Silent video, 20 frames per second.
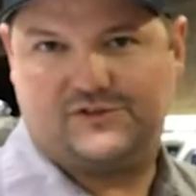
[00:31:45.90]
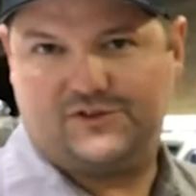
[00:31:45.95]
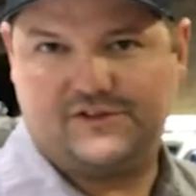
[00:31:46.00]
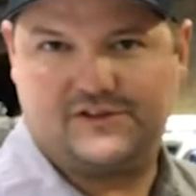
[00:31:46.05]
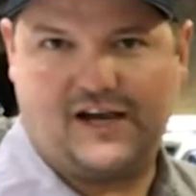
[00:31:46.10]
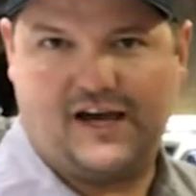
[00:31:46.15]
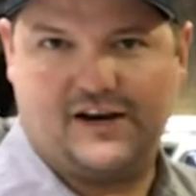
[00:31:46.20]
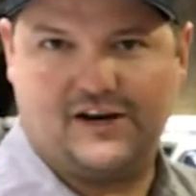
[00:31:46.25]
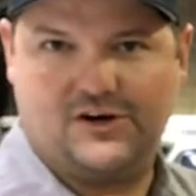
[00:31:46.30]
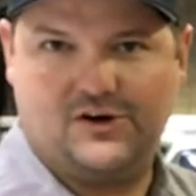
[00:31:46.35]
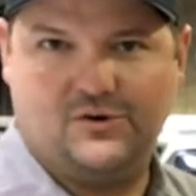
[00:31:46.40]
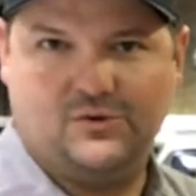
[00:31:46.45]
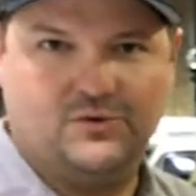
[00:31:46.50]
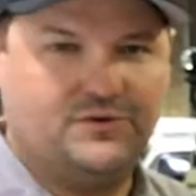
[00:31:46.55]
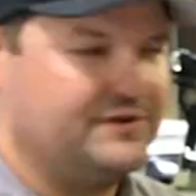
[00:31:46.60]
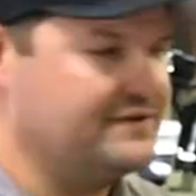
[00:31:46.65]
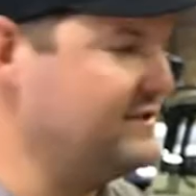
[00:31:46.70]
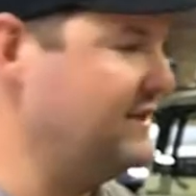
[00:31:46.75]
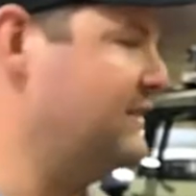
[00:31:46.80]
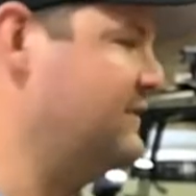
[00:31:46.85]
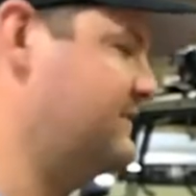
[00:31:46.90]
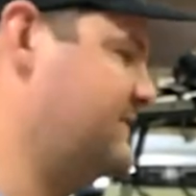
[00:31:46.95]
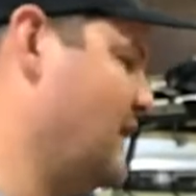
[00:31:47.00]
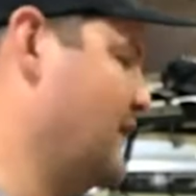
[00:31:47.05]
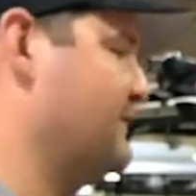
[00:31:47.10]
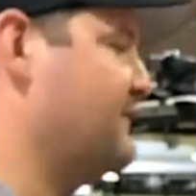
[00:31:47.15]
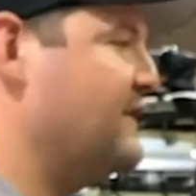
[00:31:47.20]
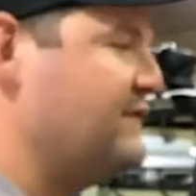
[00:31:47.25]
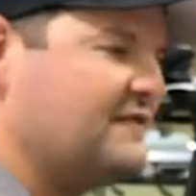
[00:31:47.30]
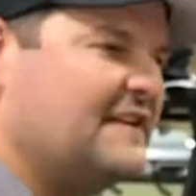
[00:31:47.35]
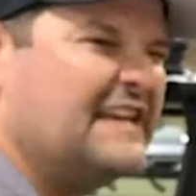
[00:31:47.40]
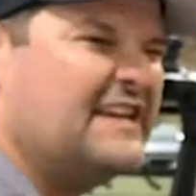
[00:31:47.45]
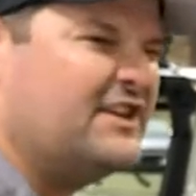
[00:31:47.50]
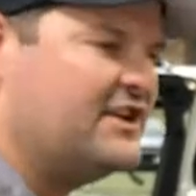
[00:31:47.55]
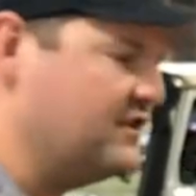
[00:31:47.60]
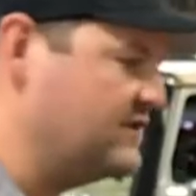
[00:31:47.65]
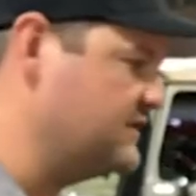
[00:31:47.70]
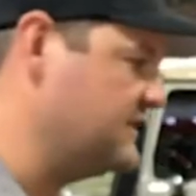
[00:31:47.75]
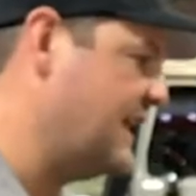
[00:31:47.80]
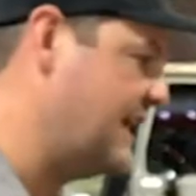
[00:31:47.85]
which is kind of cool to see, or sorry, fifteen
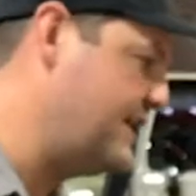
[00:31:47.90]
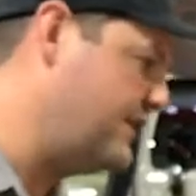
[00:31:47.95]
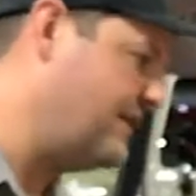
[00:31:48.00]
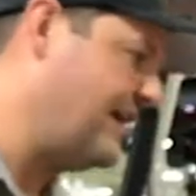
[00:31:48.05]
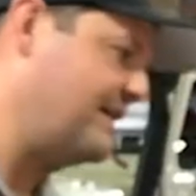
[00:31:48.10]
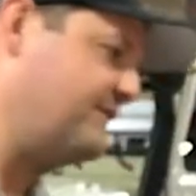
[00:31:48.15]
years later,